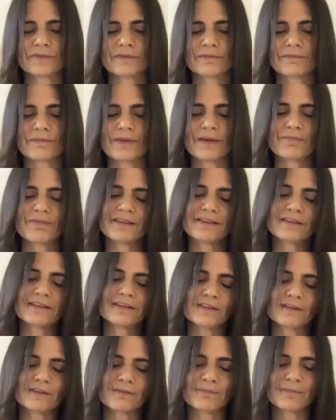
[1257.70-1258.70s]
maybe a
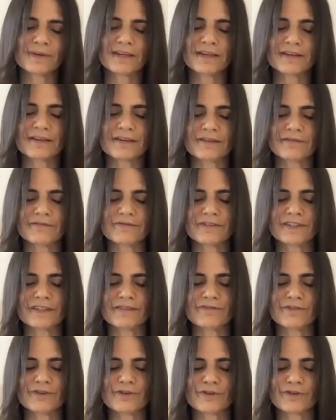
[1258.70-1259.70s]
little bit of
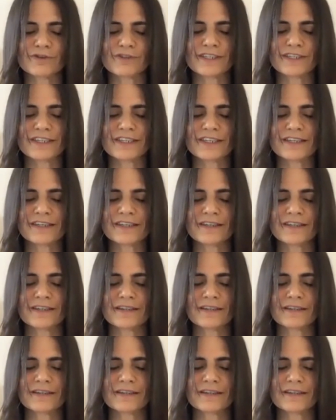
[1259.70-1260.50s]
difficulty,